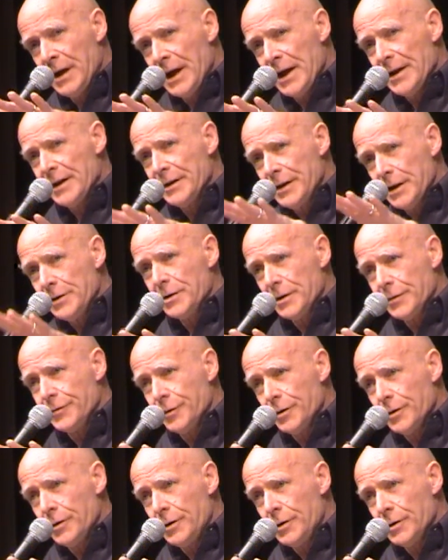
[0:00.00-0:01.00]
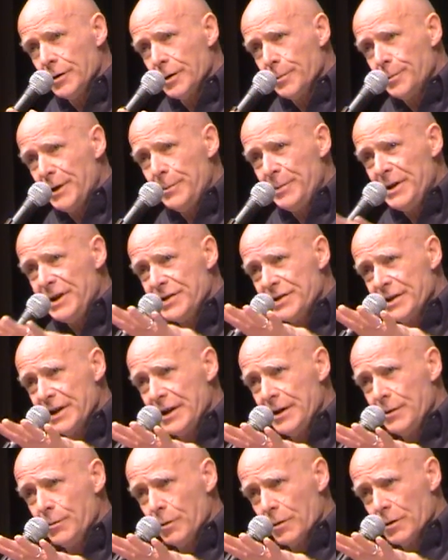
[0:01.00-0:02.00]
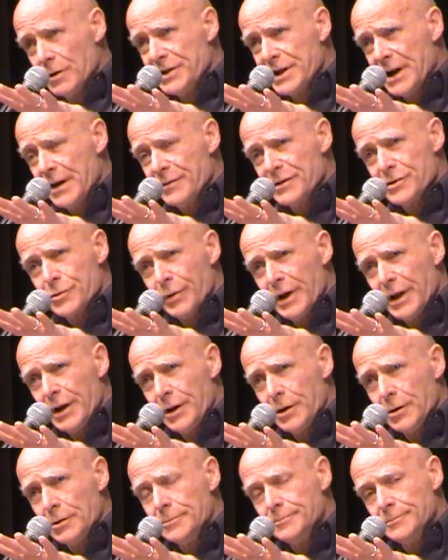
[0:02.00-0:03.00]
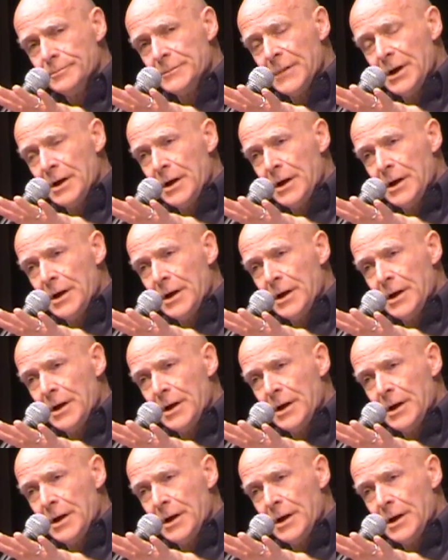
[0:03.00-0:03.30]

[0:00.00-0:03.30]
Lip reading: in an interview on the BBC World Service Radio